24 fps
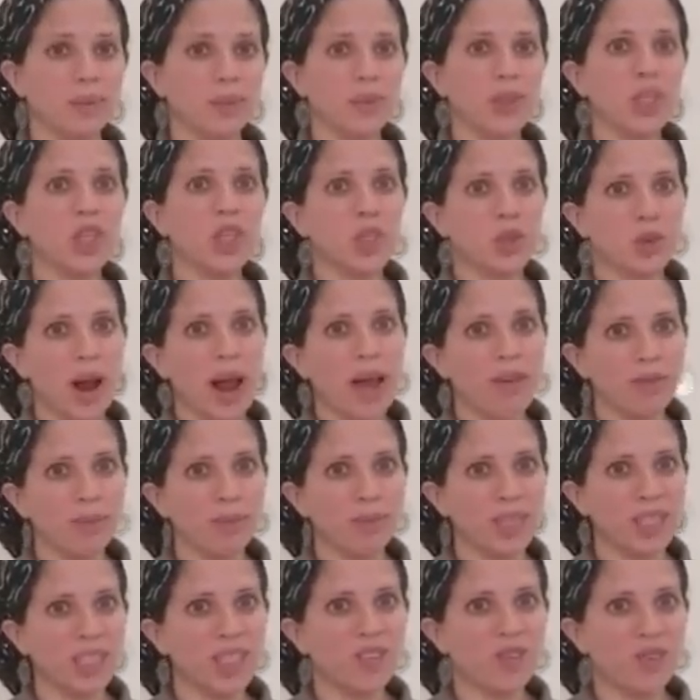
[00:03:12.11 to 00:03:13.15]
Strife
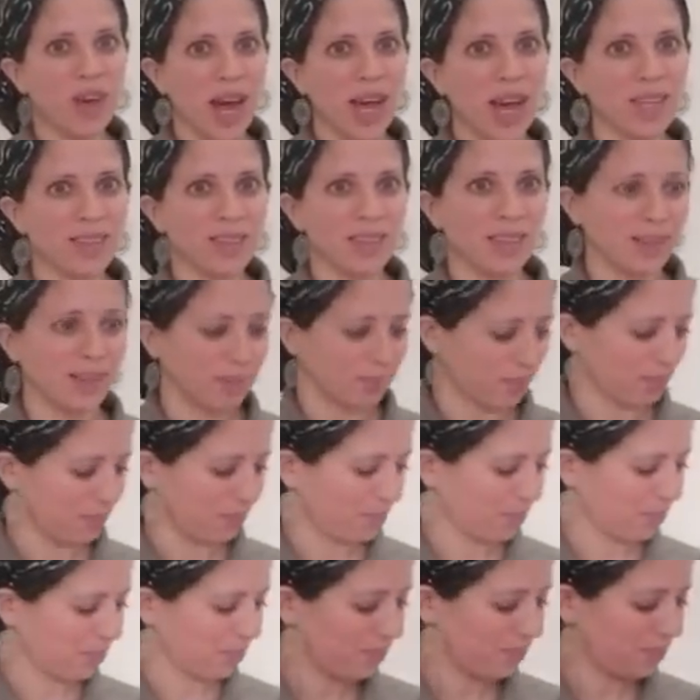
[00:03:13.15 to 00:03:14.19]
means fighting.
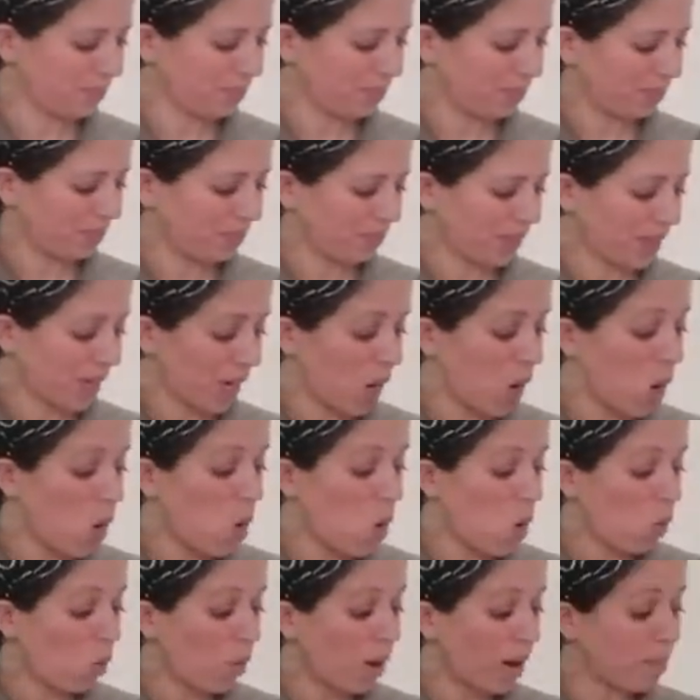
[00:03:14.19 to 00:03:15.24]

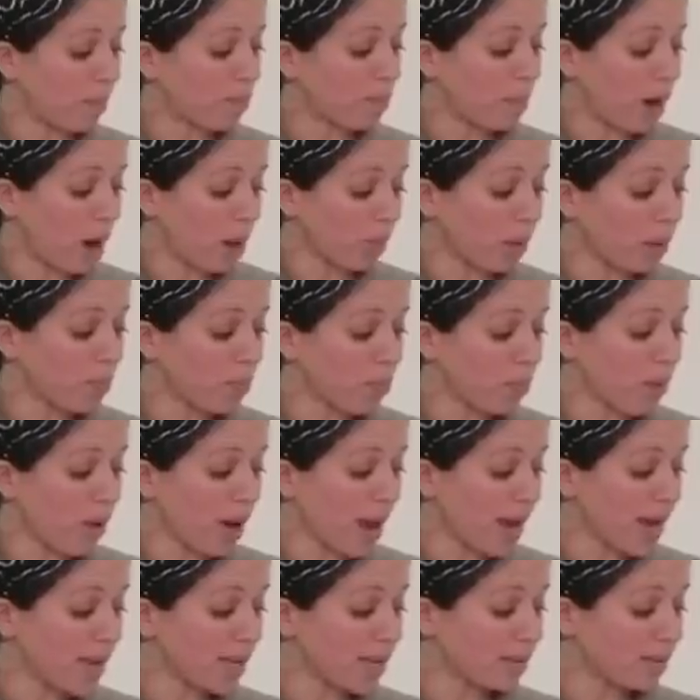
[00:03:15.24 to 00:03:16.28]
When Mommy
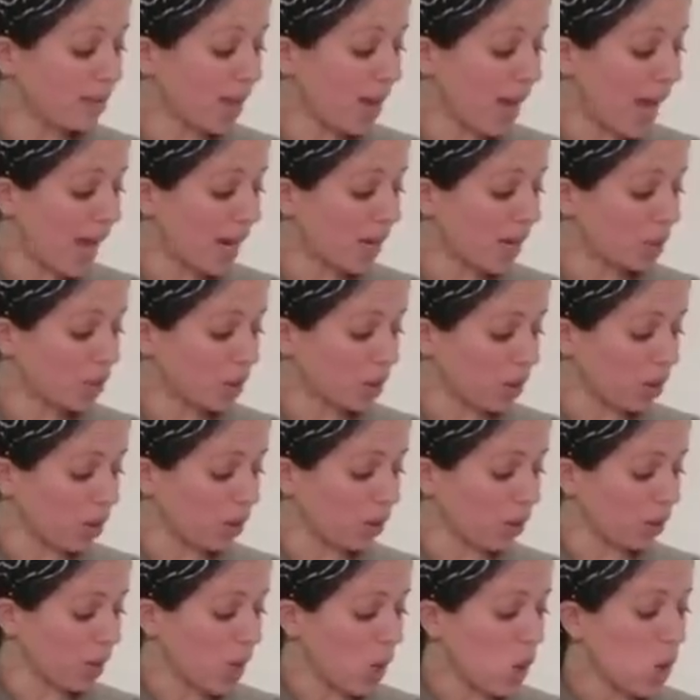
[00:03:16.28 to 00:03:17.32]
braids the challah
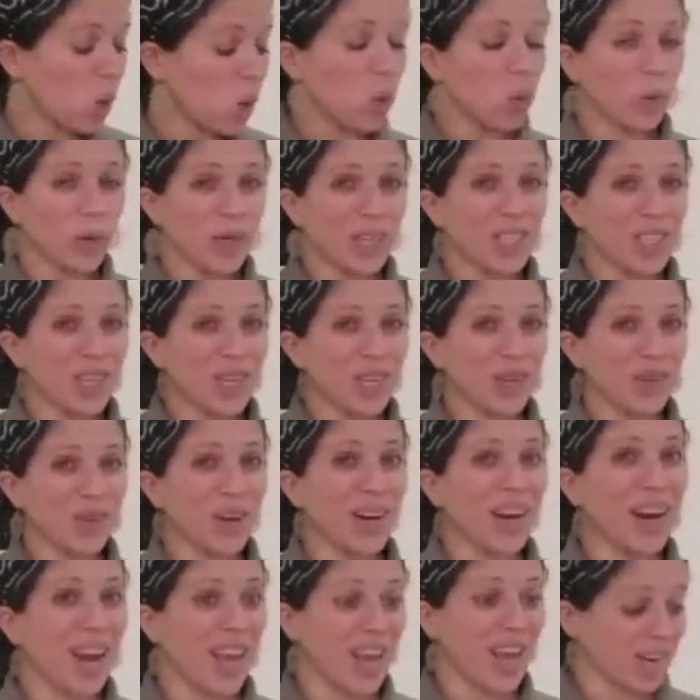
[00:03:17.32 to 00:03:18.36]
dough, we
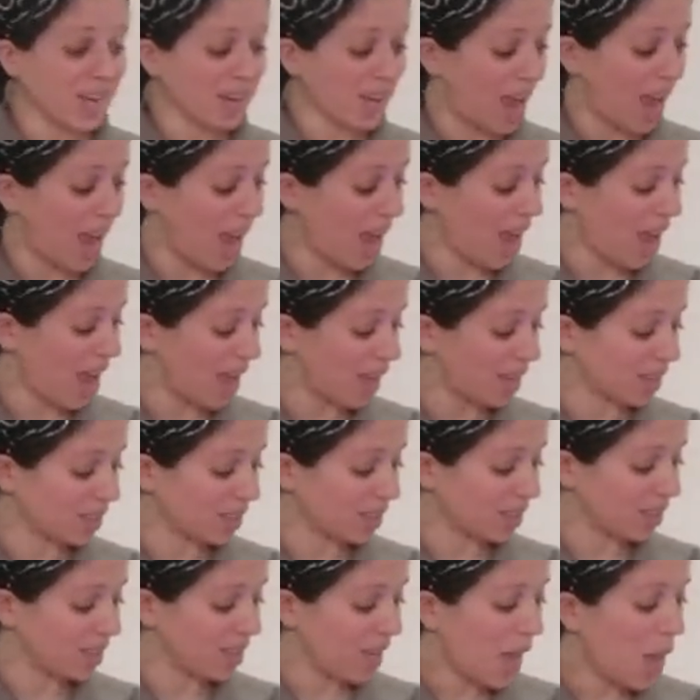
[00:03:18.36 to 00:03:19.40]
children lend a
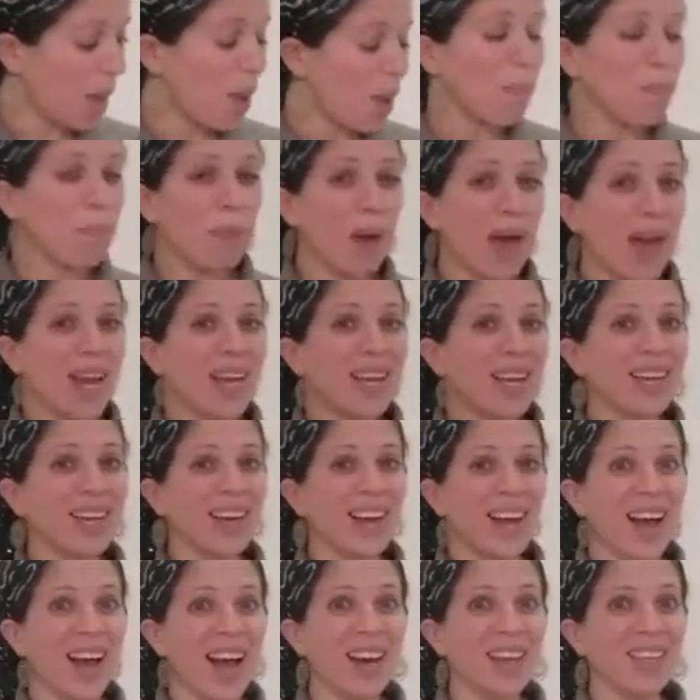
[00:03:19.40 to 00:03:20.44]
hand.
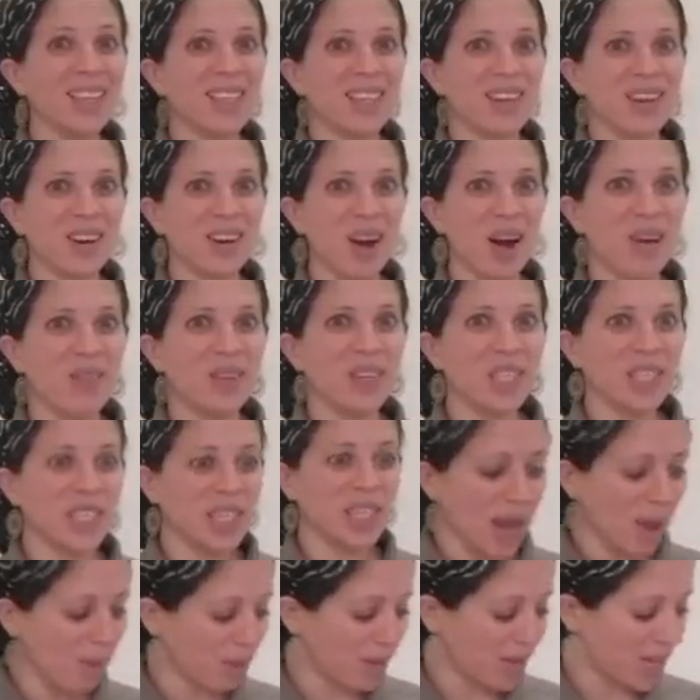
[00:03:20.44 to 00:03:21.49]
Baking challahs lekavod
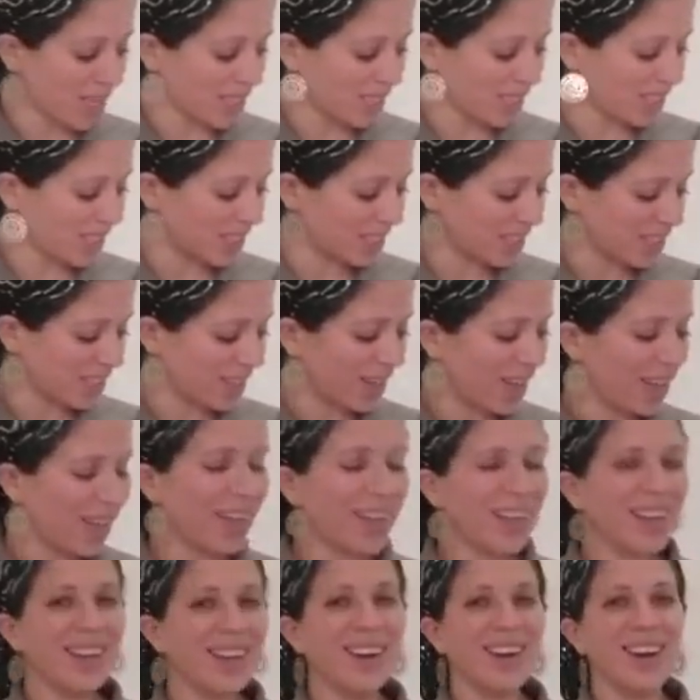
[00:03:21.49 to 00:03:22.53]
Shabbos,
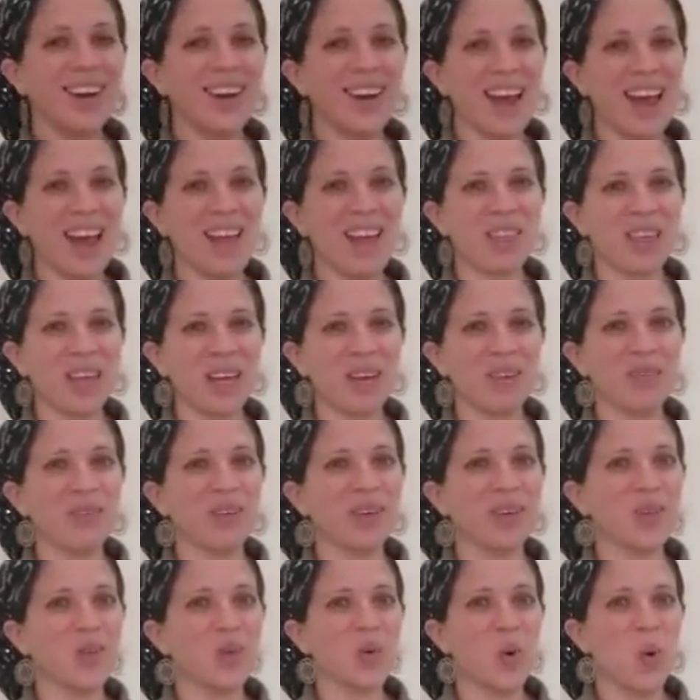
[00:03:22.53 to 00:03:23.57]
nothing
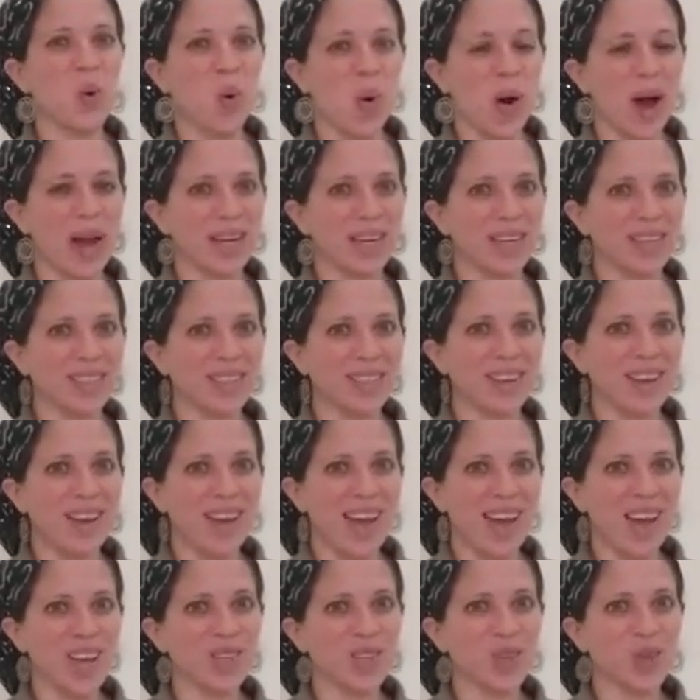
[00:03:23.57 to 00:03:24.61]
feels quite
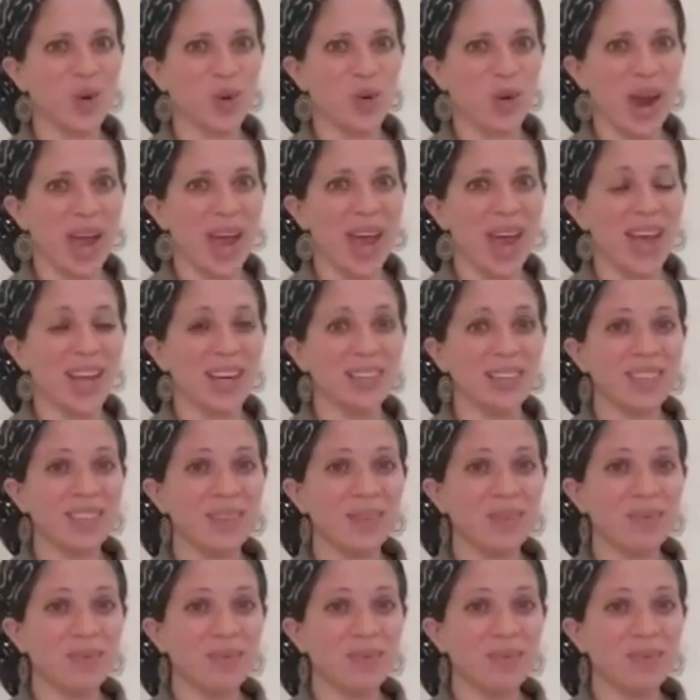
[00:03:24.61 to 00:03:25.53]
as grand.